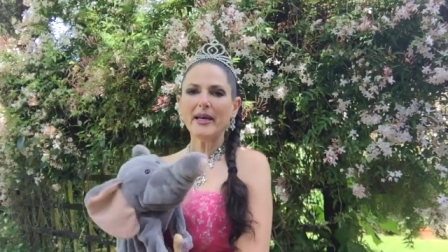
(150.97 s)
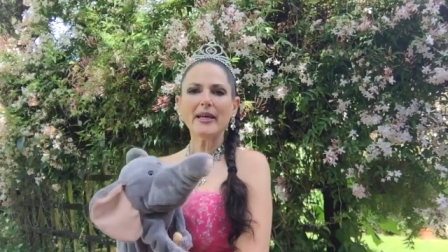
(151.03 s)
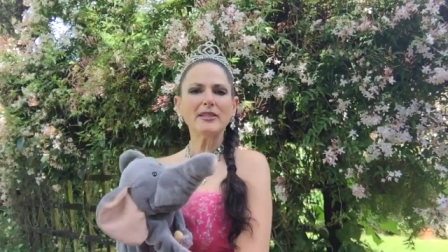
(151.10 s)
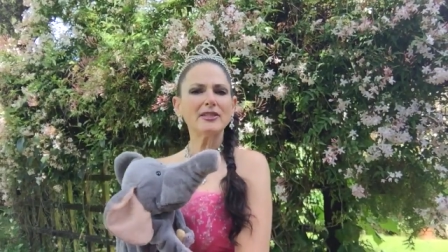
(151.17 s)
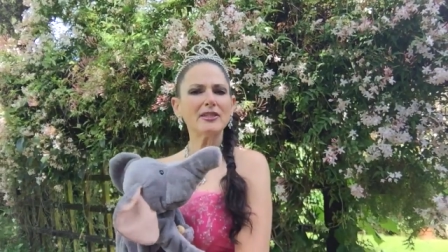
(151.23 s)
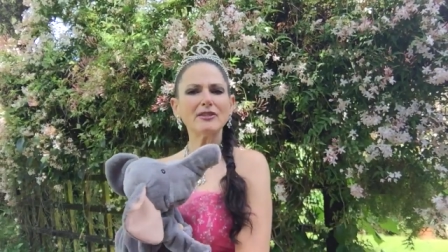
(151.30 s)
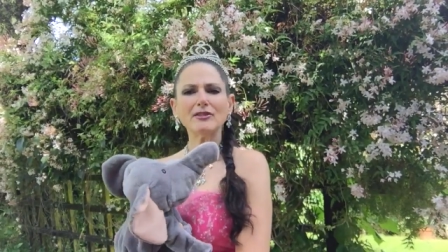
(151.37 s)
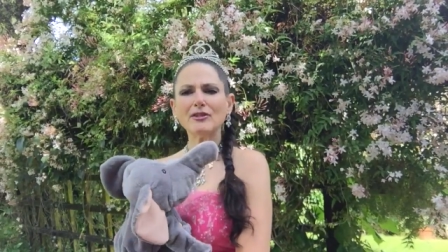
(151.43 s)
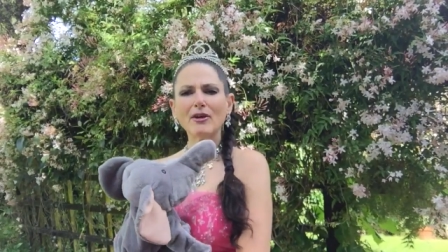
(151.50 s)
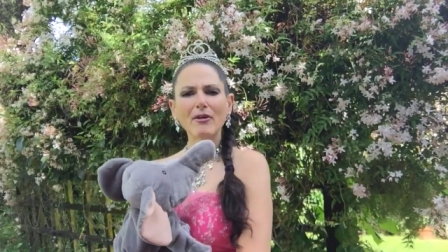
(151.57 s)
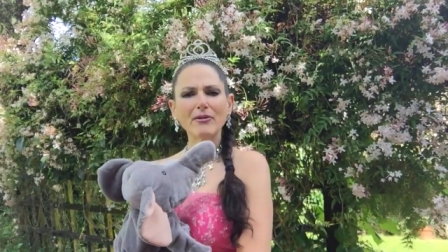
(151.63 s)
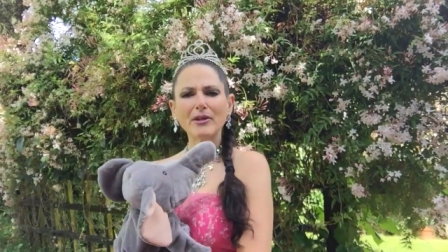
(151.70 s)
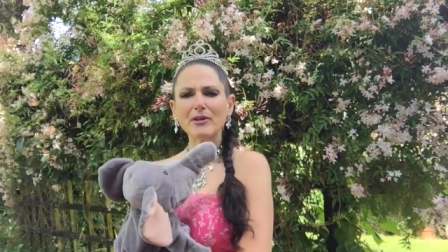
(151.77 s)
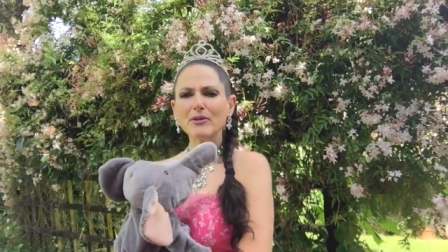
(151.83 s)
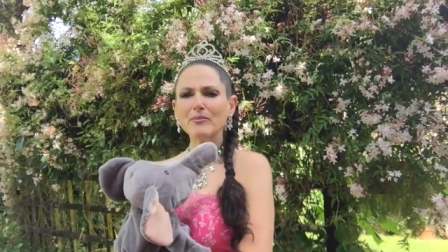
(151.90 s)
And just
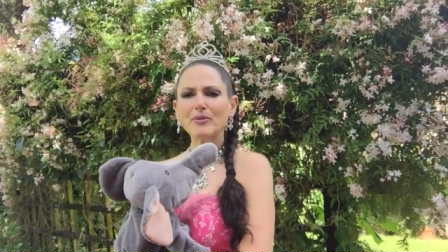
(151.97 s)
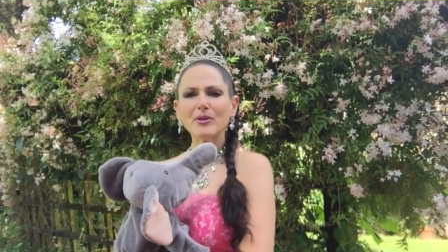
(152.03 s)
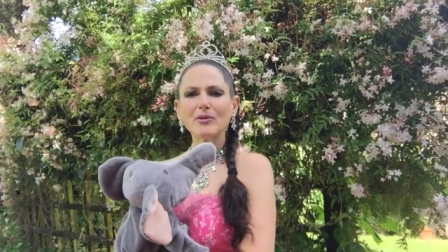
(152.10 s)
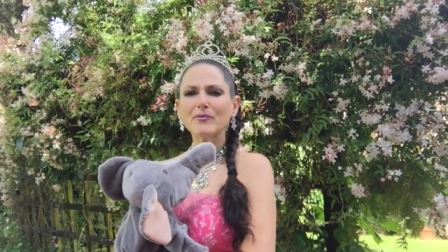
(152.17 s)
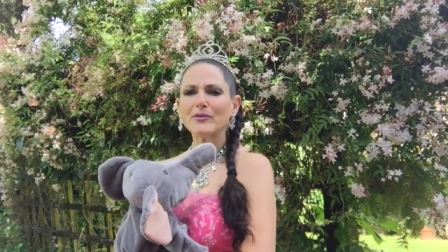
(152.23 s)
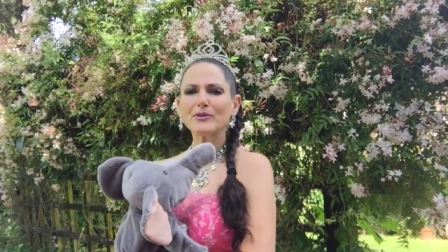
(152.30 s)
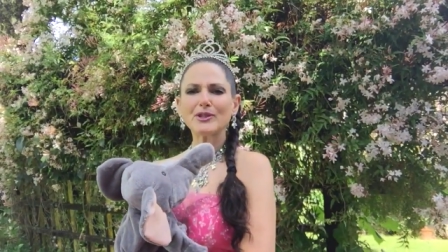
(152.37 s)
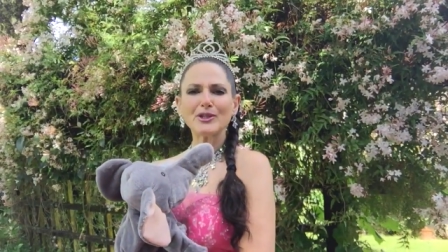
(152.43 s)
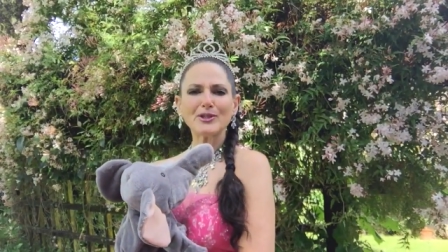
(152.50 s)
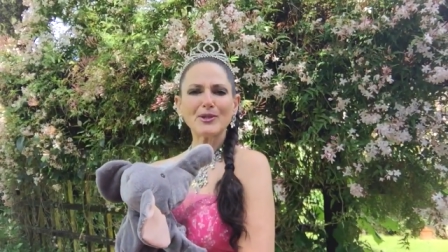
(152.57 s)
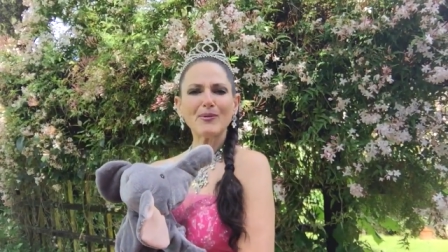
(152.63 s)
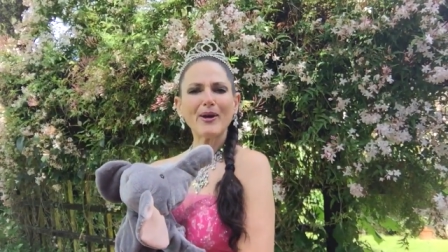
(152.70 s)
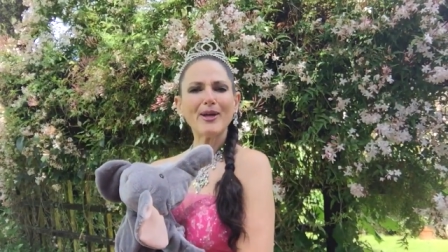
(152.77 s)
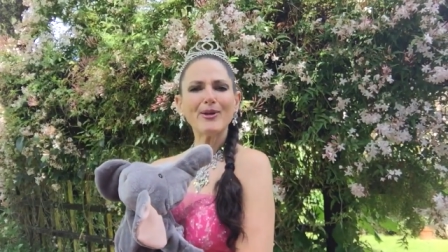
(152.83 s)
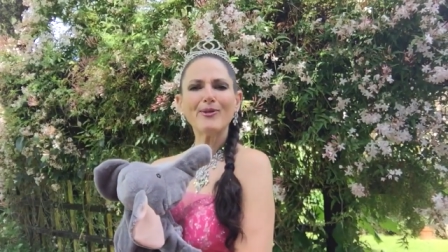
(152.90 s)
know that you're beautiful just
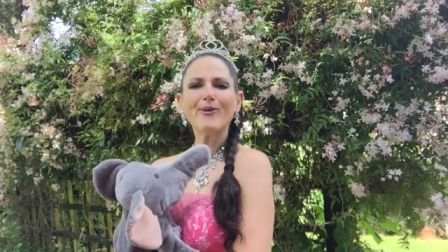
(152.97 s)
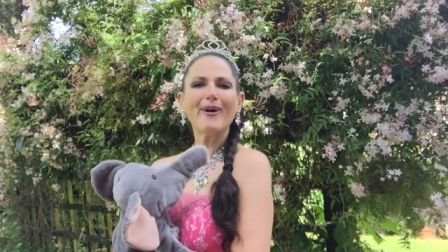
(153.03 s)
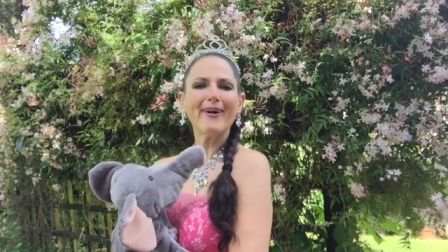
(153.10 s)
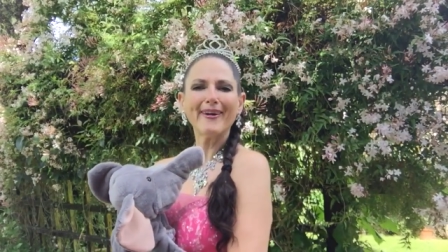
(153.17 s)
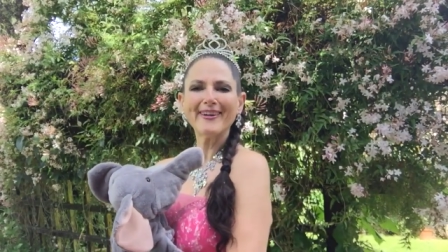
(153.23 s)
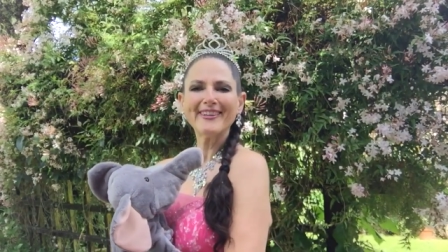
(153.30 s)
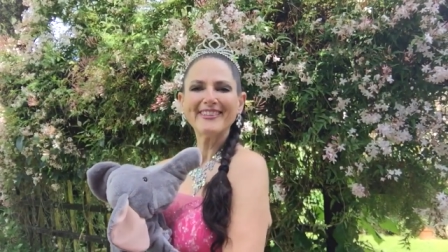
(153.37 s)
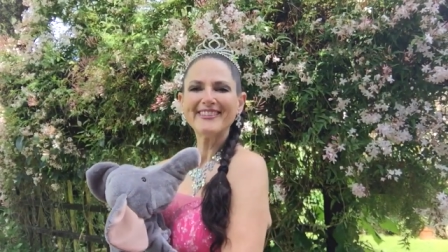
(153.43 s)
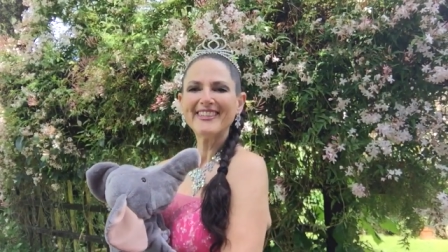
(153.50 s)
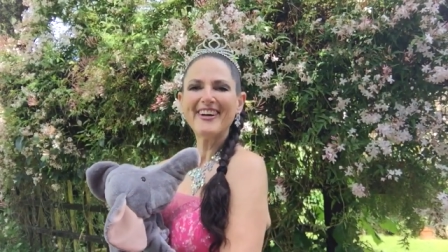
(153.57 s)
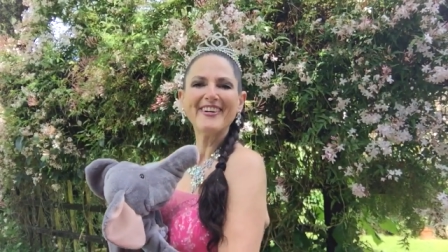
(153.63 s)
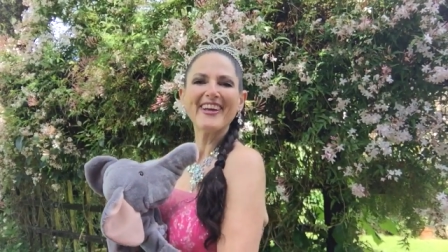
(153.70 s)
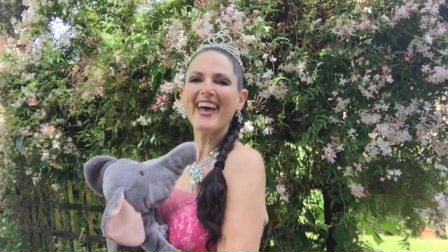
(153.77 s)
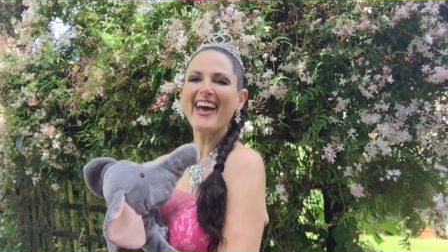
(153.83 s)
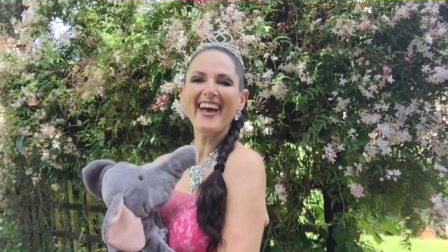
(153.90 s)
the way you are.
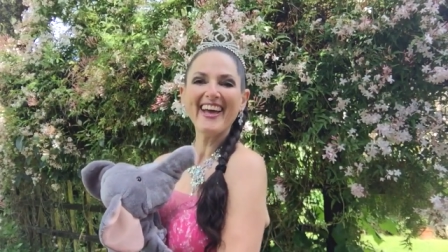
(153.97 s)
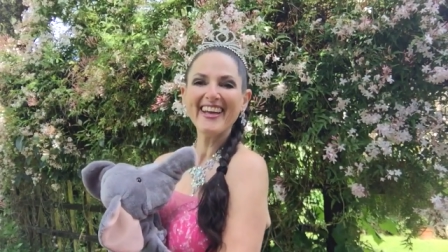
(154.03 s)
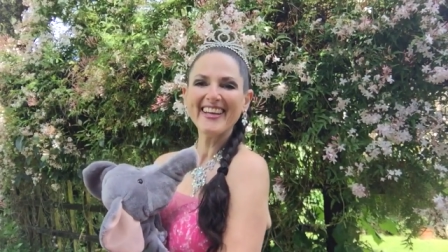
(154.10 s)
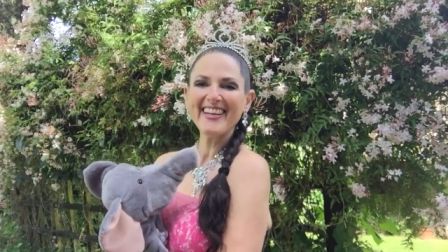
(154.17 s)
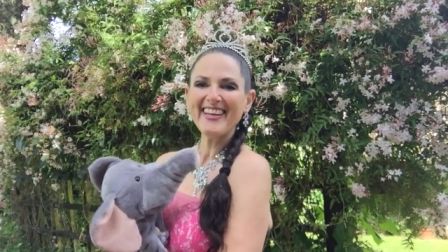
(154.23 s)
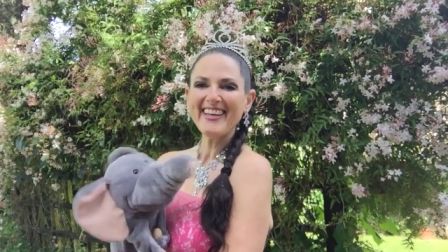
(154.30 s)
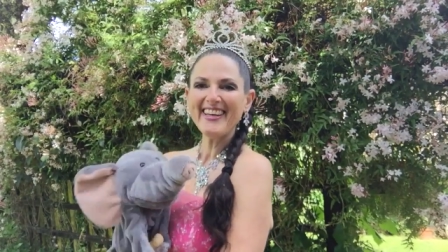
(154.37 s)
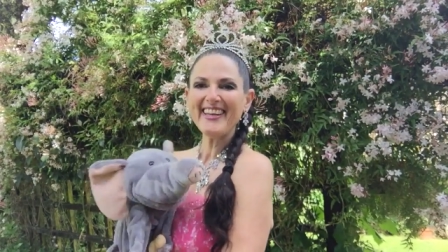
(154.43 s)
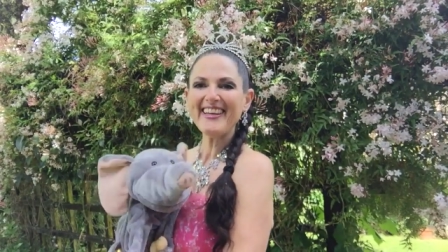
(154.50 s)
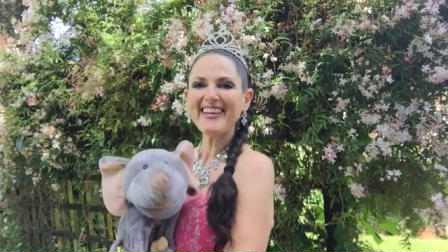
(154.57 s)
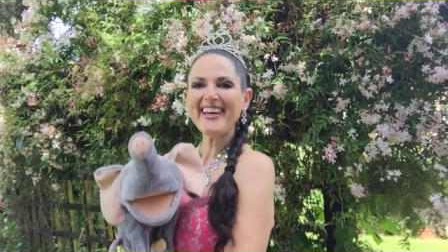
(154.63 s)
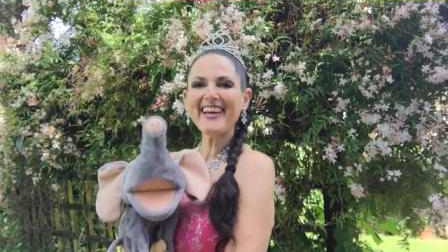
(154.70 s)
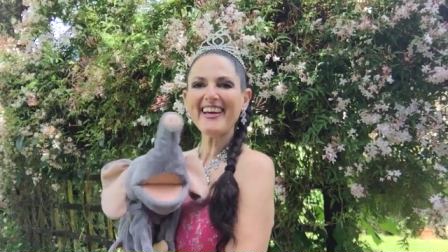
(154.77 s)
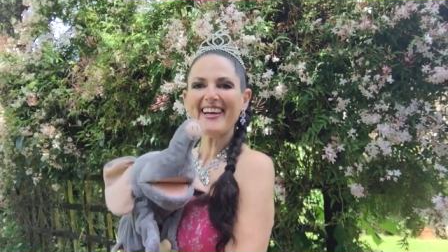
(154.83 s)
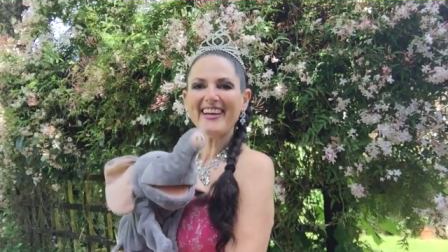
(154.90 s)
Okay?
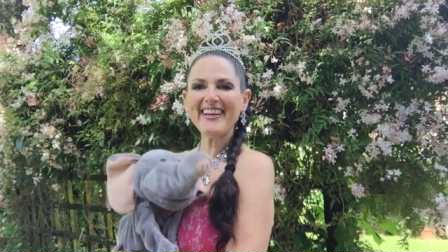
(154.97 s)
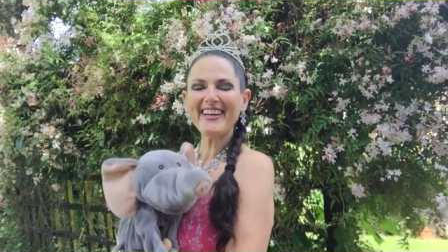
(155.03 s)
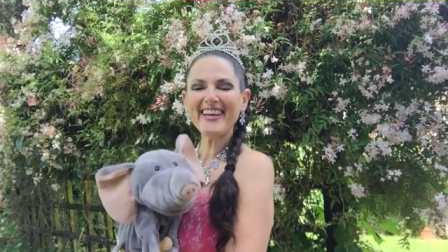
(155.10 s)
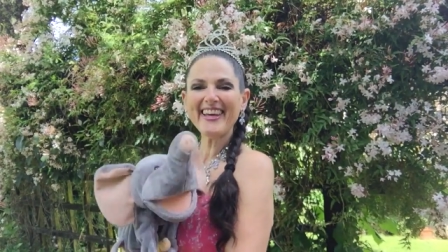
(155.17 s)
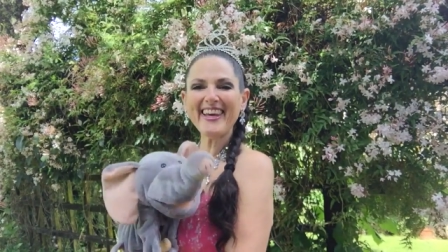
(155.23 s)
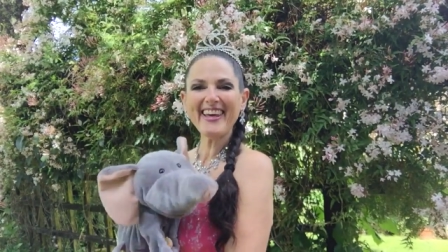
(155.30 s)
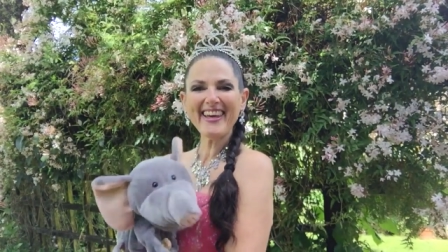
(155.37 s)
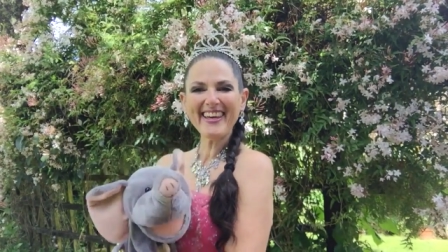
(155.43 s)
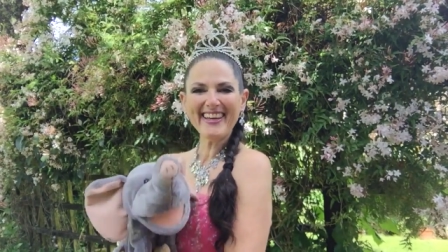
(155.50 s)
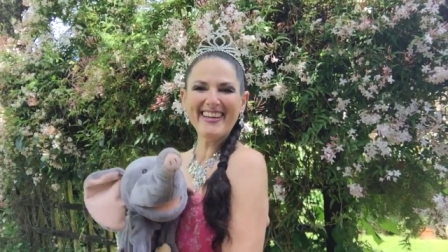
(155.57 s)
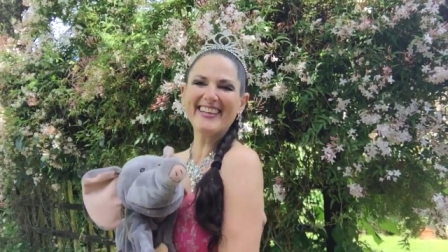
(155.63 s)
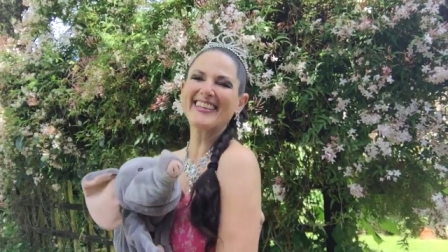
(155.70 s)
Yeah, okay?